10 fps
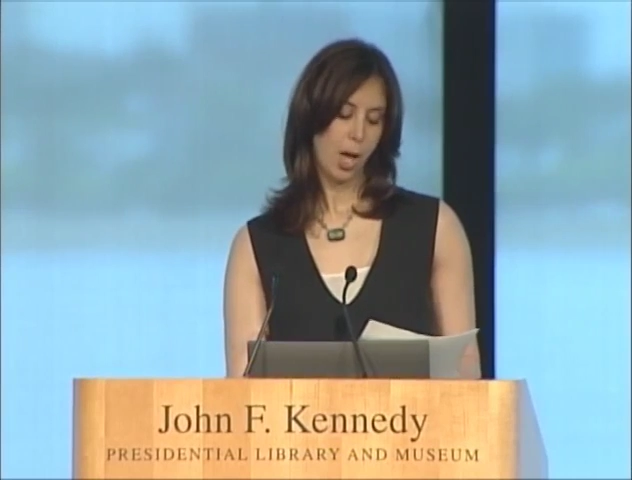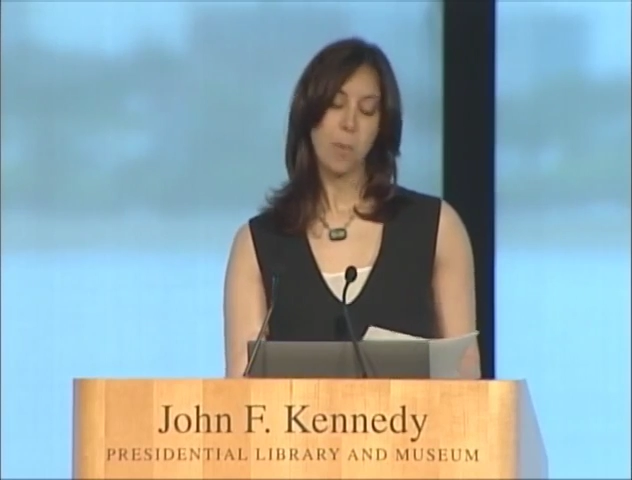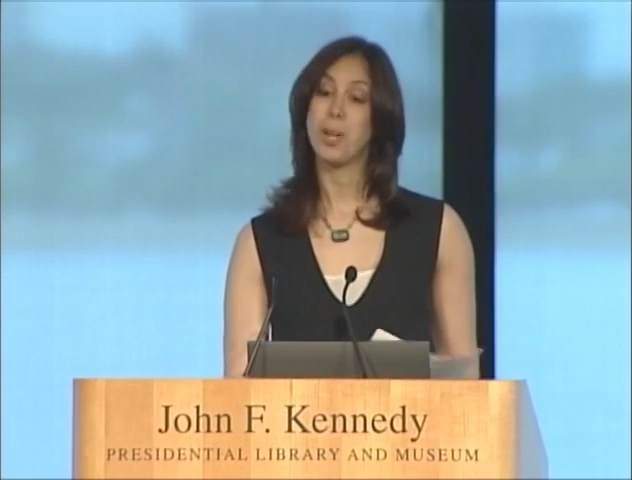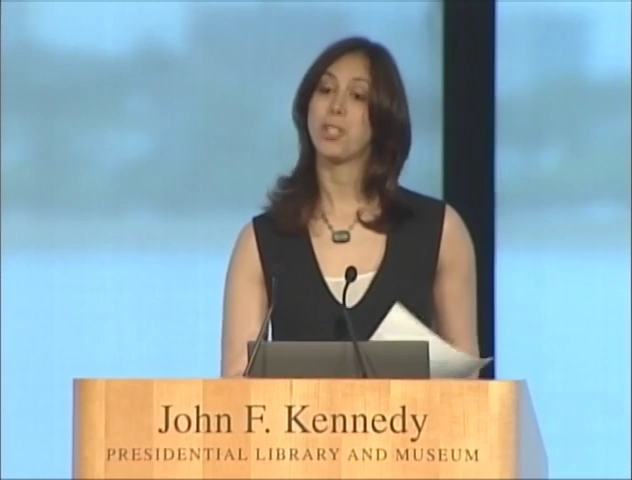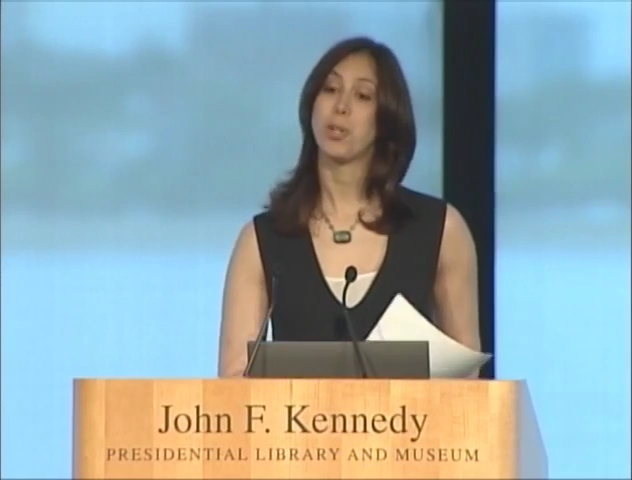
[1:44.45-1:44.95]

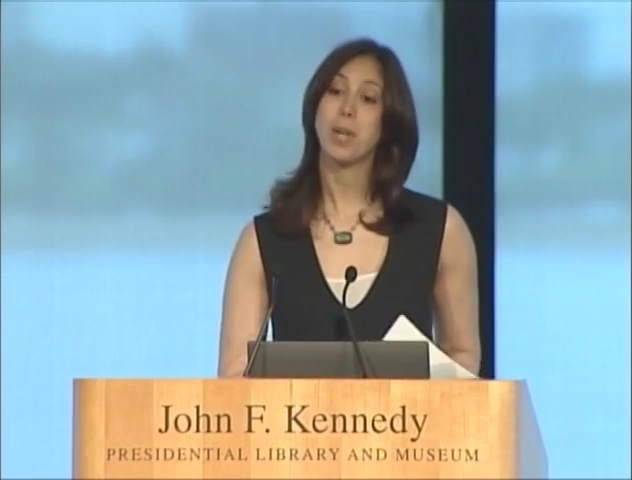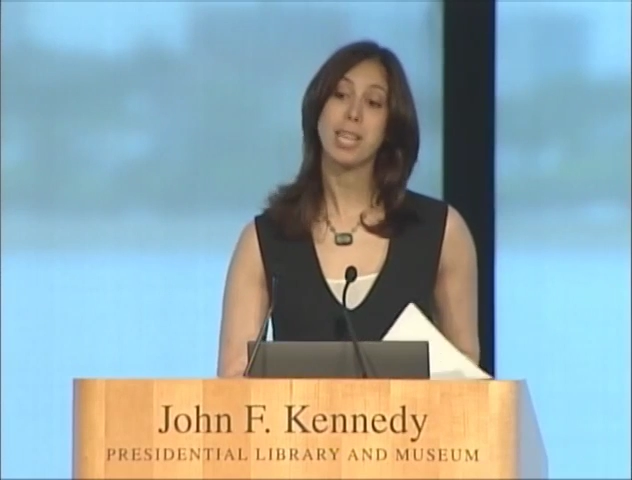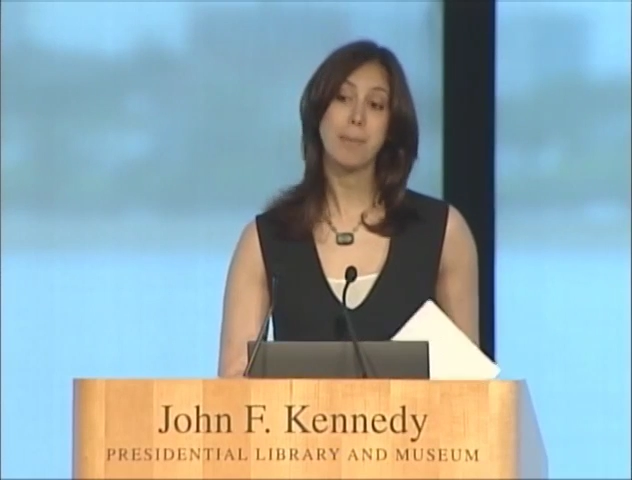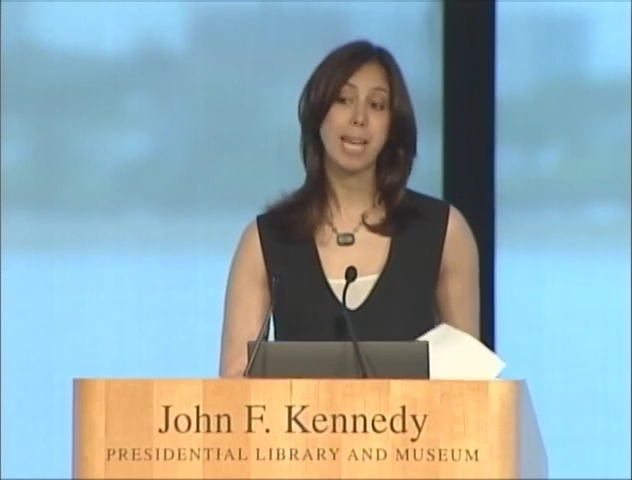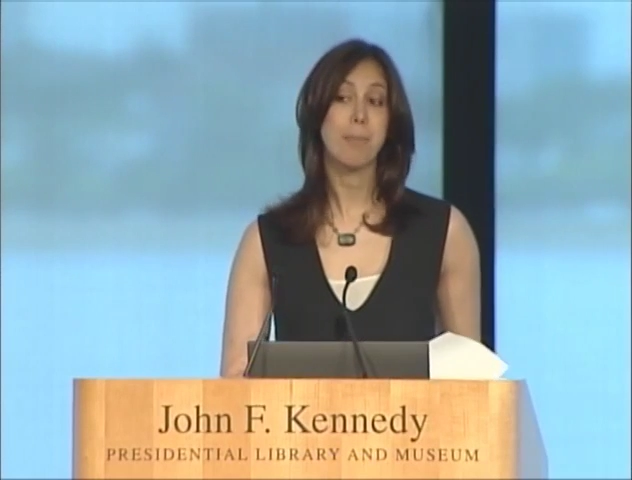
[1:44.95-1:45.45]
Well, she
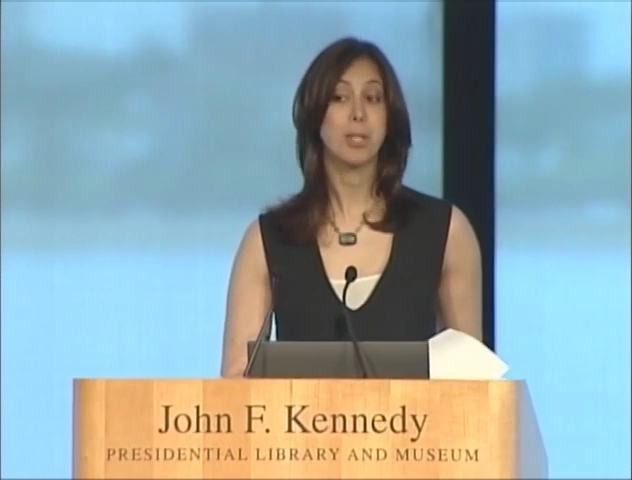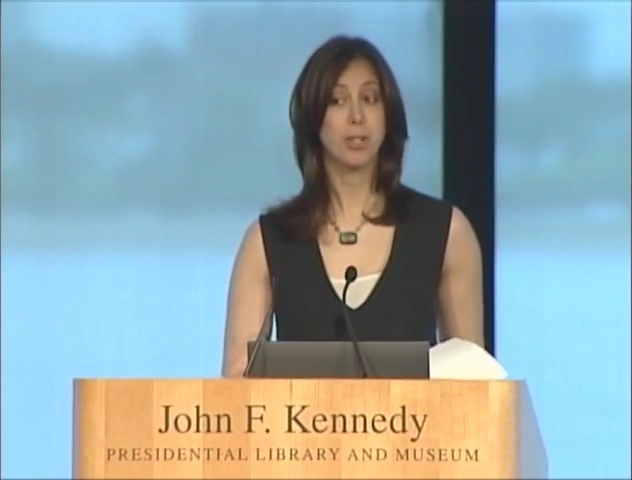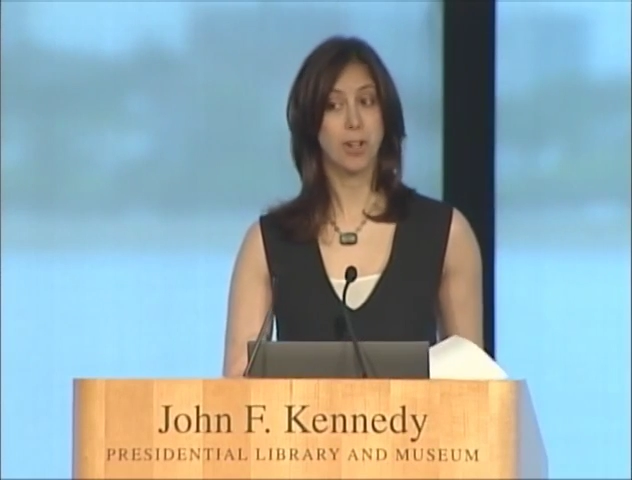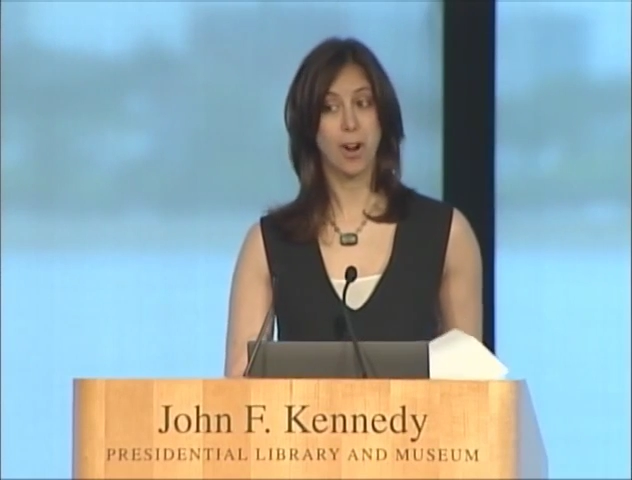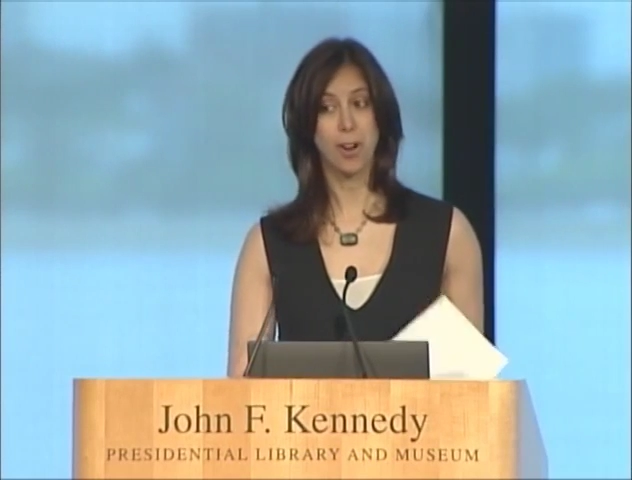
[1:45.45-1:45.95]
quickly became the
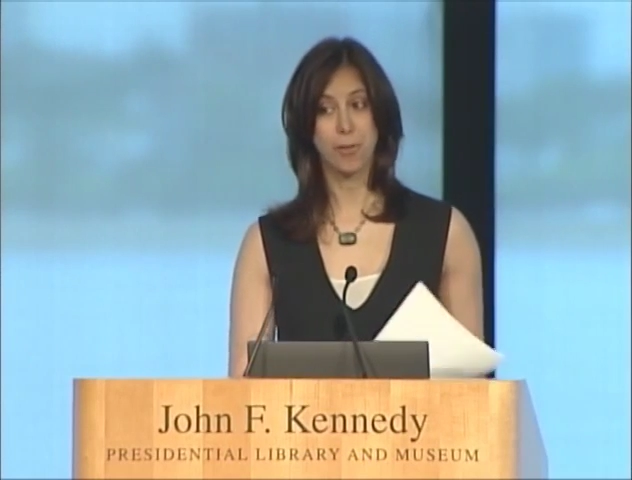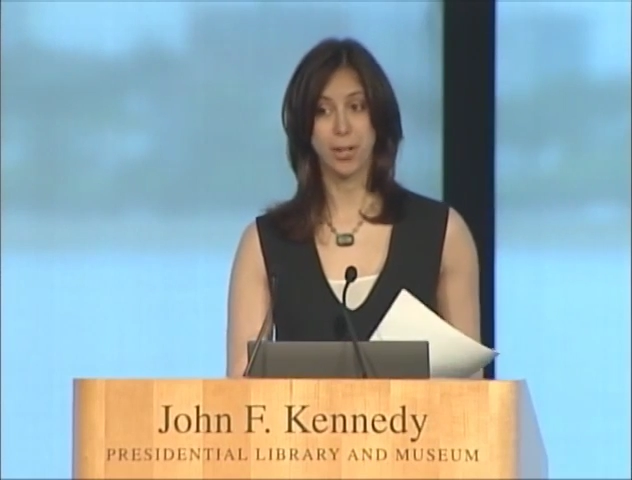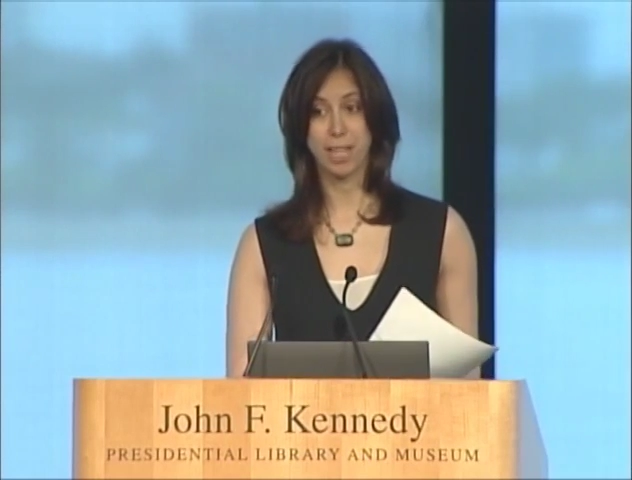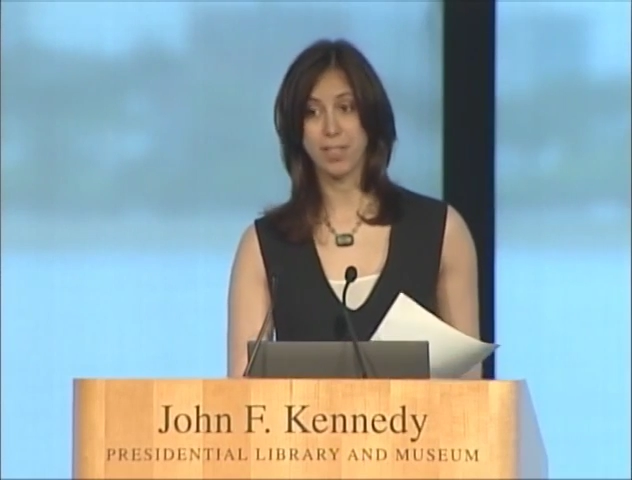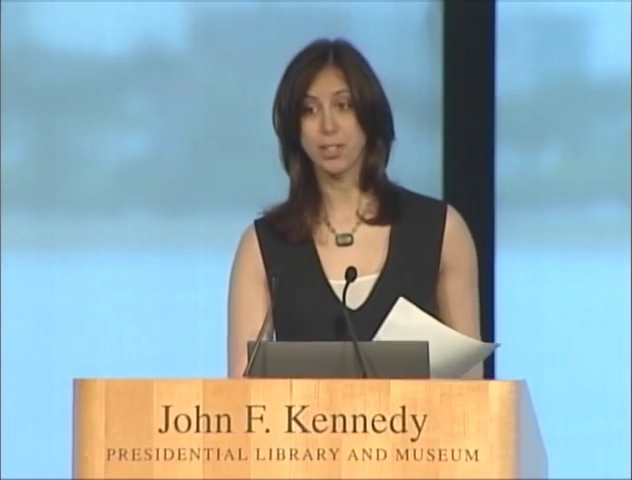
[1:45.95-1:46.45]
star of her
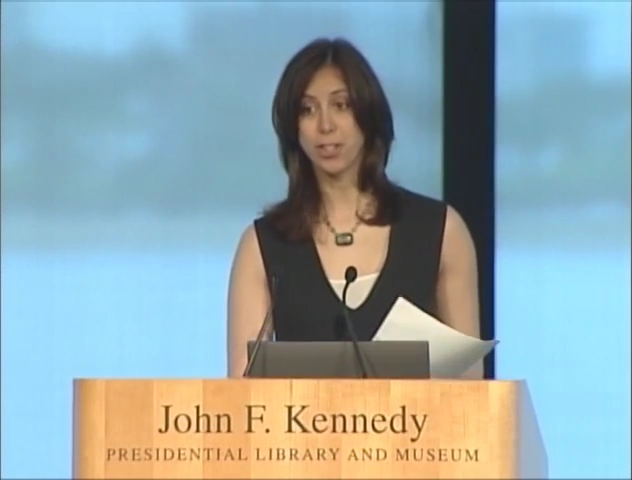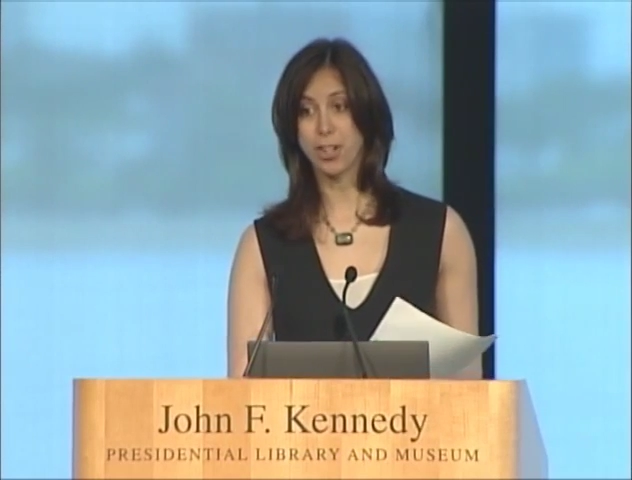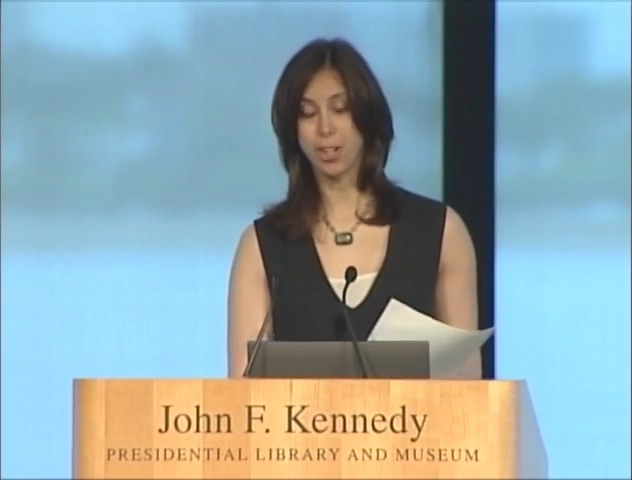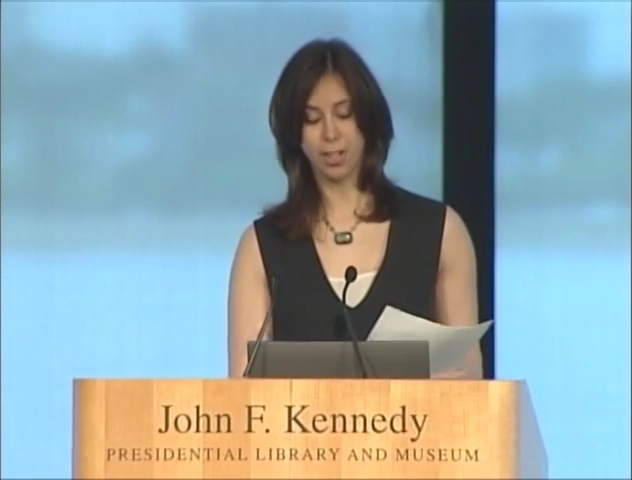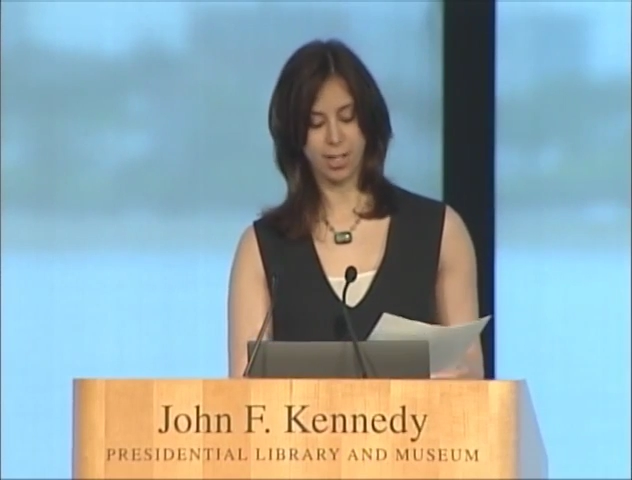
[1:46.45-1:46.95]
giving
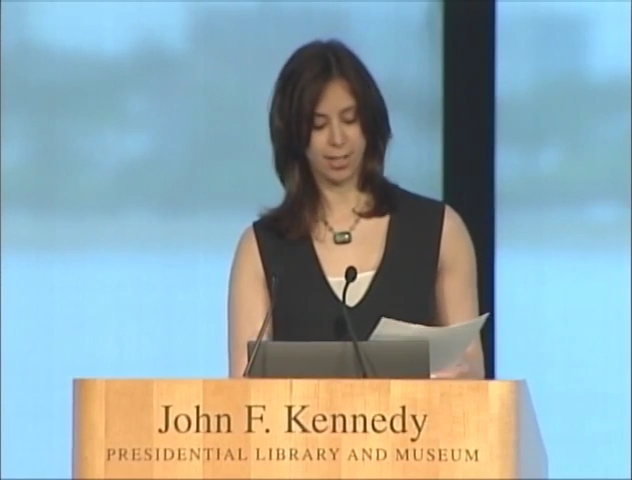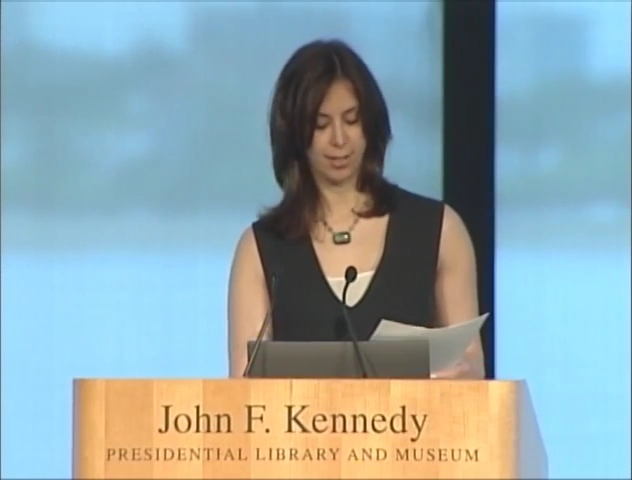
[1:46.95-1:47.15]
circle.